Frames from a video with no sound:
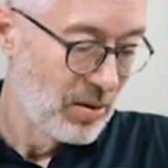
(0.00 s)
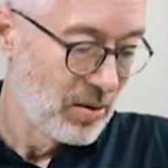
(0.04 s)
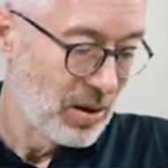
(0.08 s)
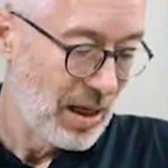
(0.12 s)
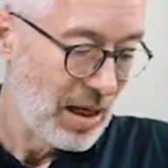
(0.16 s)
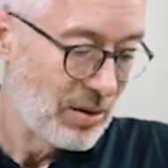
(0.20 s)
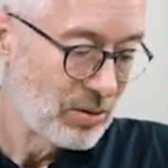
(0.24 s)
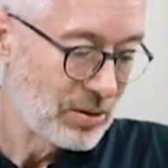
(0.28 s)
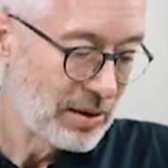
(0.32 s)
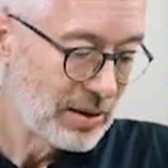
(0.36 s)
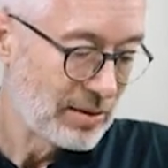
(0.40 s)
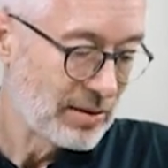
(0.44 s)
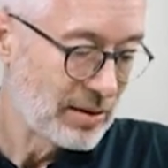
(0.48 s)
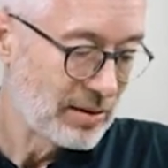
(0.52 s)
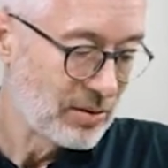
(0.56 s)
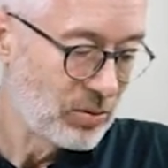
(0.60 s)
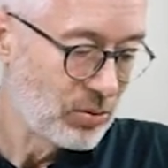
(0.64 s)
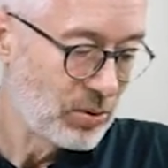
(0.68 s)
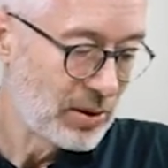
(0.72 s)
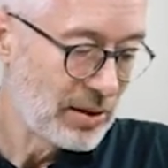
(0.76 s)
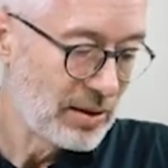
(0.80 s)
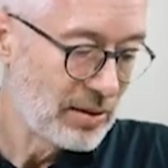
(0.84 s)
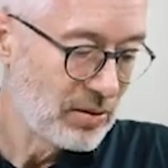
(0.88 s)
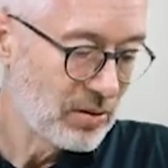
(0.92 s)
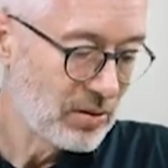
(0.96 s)
How does it
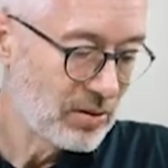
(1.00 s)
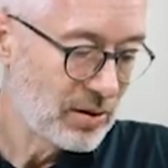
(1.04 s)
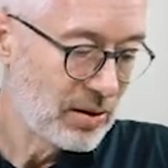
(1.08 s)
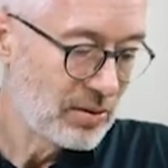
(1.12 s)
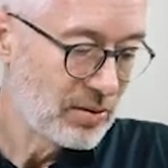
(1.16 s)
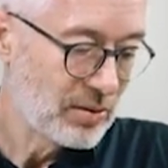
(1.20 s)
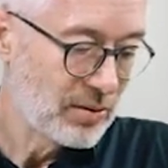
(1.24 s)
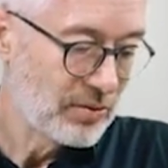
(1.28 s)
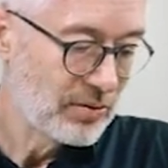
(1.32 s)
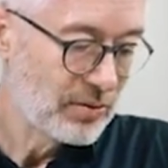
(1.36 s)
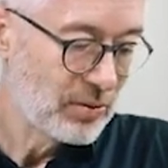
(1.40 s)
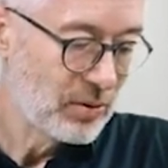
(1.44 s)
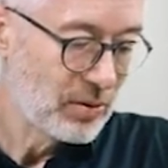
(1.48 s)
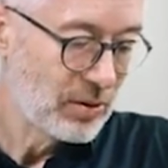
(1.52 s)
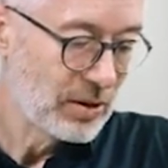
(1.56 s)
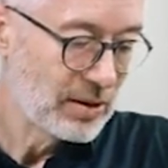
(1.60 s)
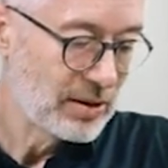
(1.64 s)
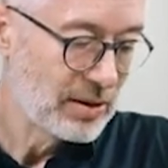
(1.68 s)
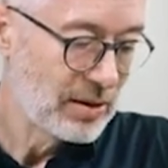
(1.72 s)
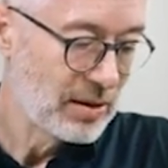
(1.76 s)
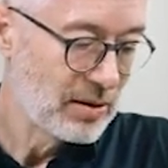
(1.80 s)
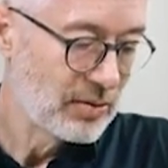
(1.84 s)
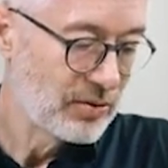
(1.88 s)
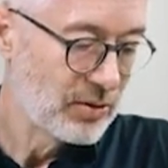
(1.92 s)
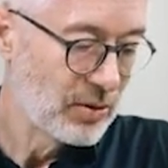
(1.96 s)
read? Of course,
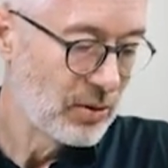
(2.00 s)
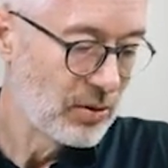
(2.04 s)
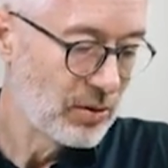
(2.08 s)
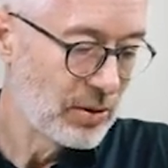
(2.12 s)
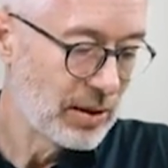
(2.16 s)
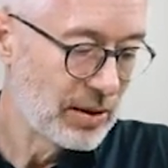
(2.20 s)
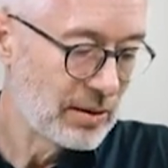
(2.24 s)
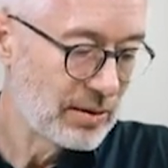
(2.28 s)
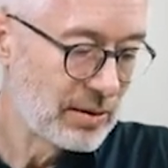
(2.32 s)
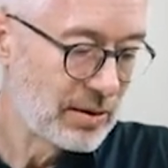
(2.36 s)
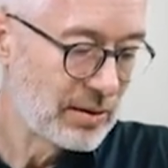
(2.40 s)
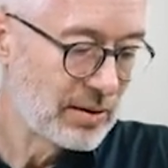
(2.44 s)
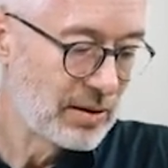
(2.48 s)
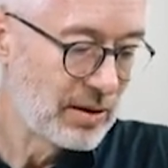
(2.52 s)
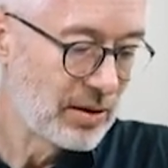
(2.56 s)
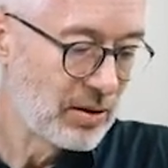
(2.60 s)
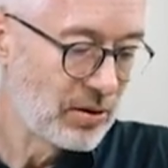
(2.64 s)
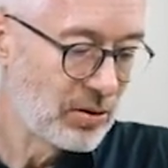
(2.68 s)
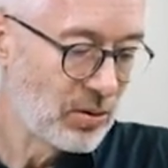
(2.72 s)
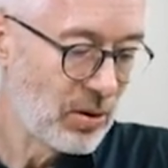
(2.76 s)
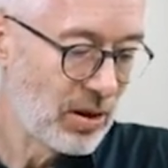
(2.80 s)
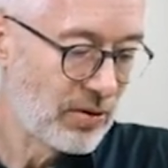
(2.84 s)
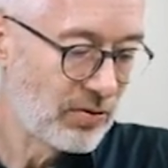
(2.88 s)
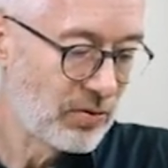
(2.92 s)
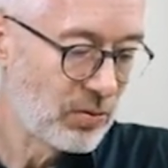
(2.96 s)
here if you look at the year,
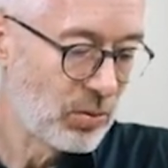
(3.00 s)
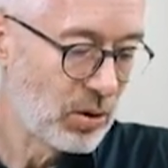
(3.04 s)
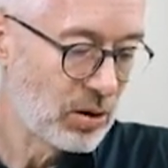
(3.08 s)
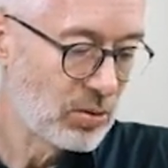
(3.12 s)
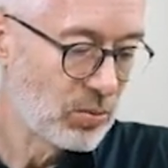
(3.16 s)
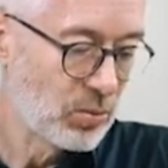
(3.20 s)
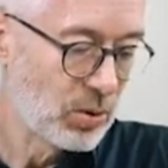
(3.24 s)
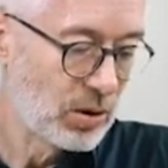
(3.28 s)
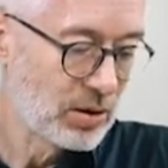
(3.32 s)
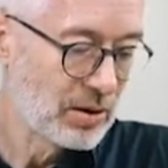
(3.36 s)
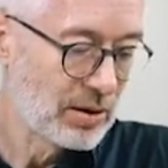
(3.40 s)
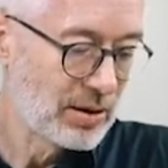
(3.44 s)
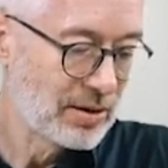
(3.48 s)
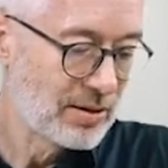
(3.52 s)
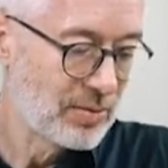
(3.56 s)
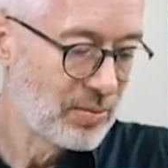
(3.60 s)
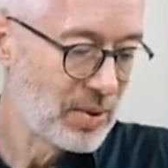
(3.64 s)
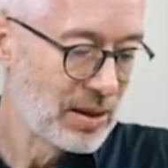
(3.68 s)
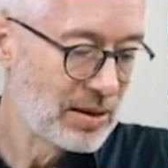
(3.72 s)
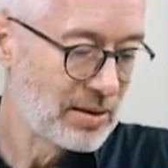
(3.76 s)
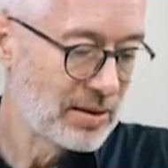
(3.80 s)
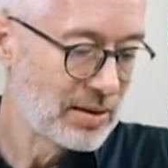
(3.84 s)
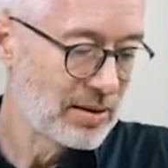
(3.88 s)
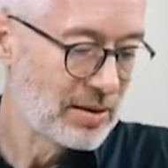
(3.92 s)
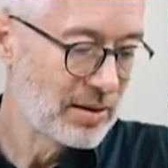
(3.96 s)
you have 1, 1. This
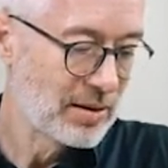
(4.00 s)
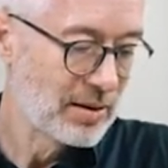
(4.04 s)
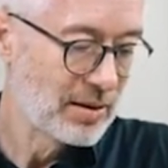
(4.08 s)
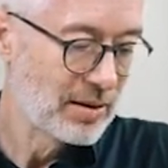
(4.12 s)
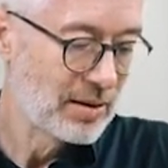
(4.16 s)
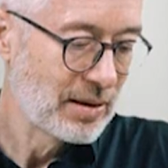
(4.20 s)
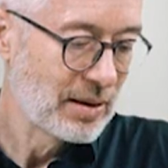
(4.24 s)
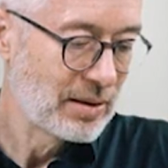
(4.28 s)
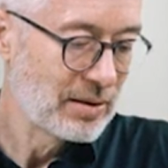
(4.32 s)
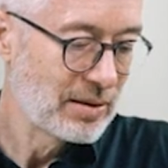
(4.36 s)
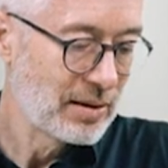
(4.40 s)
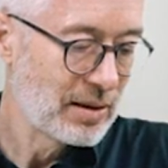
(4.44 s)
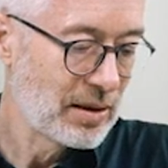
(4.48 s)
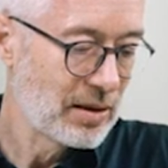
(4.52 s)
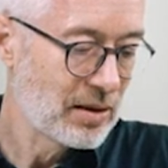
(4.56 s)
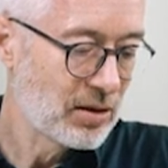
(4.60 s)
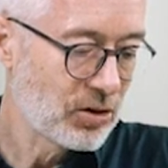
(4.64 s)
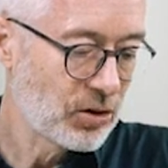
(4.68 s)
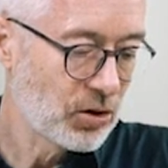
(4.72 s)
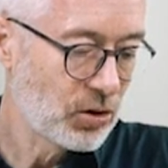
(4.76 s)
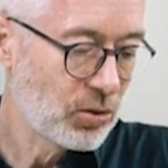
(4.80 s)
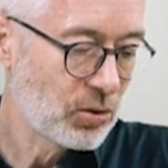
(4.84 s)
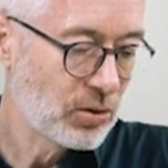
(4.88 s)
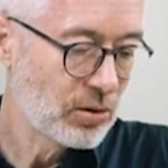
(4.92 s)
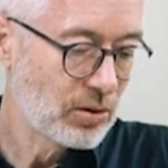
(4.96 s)
means uh, a year
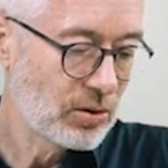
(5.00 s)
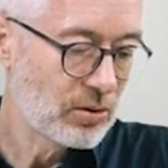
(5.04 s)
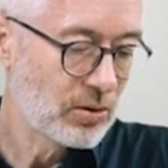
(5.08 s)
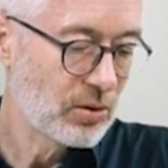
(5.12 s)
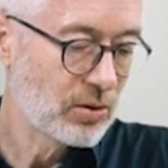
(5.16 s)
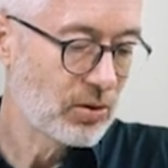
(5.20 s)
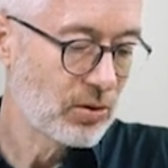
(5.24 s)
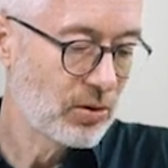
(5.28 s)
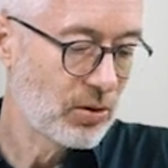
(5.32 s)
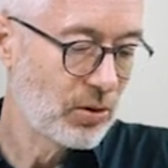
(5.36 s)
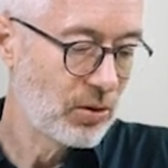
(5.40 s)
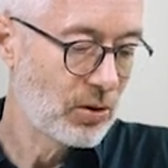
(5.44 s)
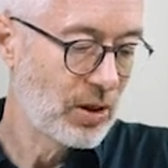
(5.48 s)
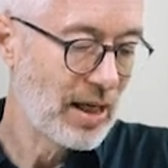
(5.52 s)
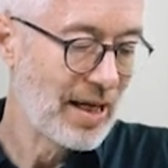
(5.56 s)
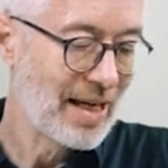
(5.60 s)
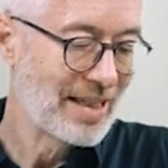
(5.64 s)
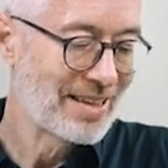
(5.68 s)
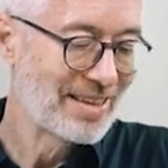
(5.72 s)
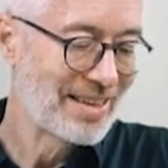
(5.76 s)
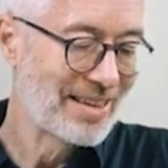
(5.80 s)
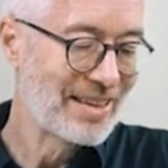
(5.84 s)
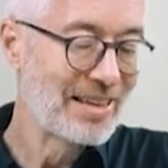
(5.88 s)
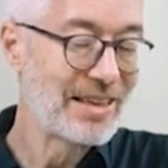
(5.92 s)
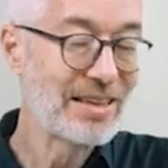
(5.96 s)
should occur
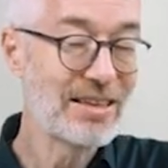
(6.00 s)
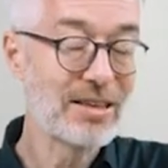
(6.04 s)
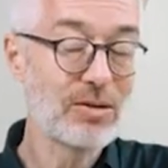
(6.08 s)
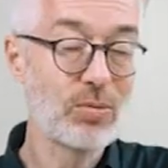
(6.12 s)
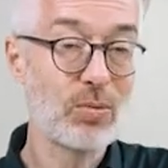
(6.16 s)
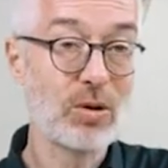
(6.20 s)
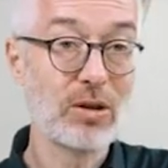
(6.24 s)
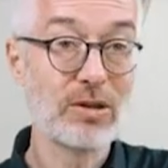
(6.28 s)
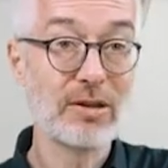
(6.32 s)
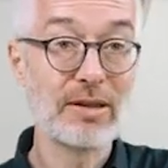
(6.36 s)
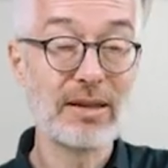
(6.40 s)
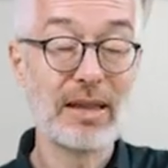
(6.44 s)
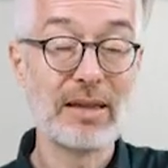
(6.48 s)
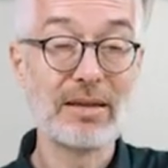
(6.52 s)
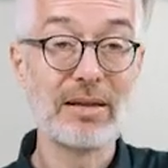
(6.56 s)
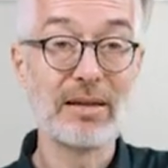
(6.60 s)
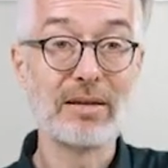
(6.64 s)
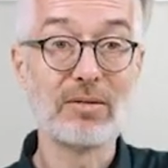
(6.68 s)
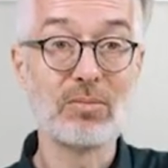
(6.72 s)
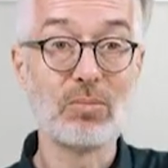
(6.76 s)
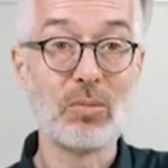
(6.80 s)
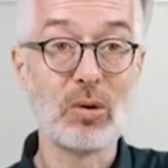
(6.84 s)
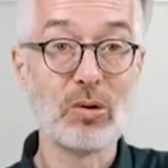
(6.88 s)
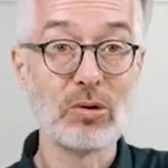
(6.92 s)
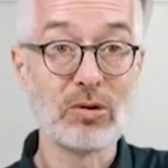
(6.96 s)
at least once and
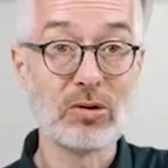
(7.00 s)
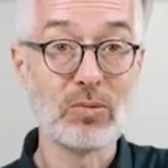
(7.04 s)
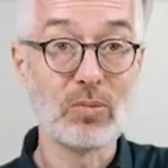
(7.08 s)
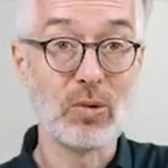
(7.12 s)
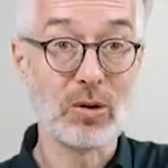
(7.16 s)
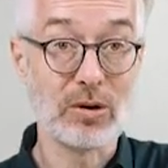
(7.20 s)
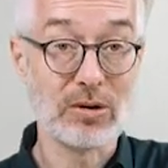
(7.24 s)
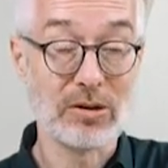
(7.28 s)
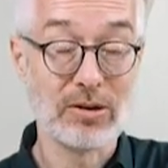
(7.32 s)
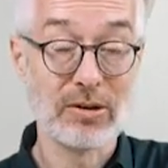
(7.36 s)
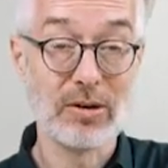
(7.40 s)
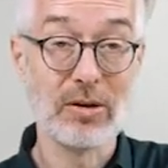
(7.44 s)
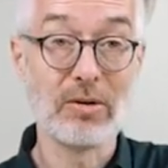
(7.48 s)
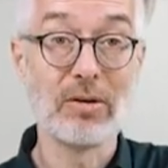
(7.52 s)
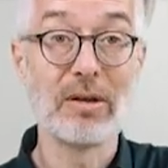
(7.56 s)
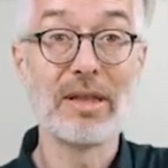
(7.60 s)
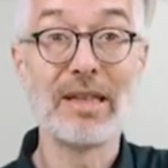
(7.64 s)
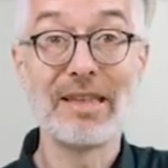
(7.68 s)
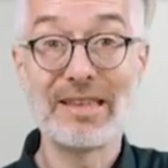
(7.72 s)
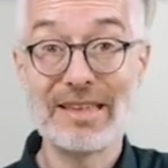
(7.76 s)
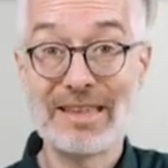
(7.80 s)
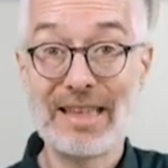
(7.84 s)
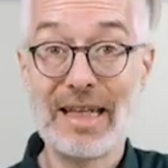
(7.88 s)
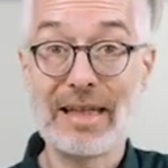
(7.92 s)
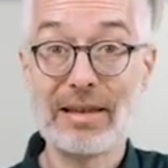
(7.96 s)
at most once, so
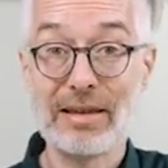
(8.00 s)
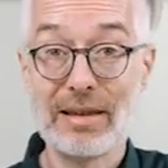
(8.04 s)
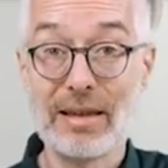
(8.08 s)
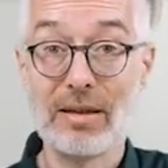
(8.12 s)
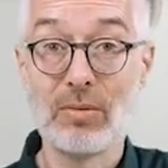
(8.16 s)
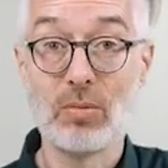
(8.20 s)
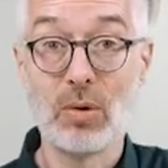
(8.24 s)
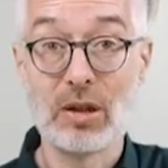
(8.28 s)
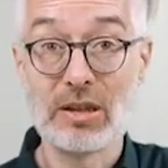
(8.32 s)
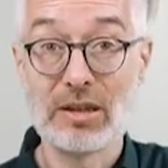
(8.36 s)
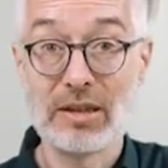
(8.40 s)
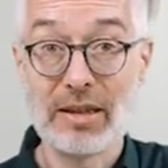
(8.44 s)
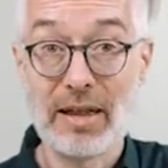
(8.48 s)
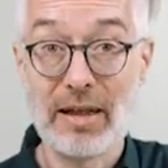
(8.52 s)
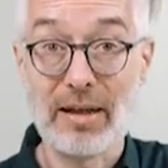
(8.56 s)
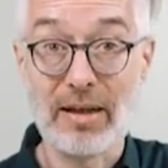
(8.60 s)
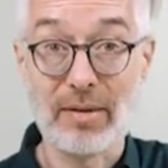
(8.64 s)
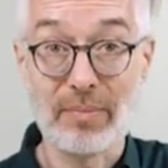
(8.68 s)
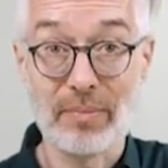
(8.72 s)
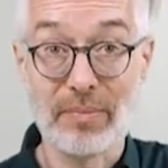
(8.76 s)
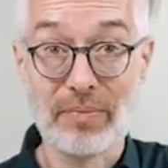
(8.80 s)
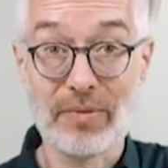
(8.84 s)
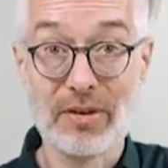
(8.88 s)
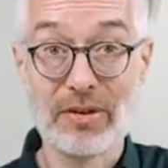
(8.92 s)
exactly one time.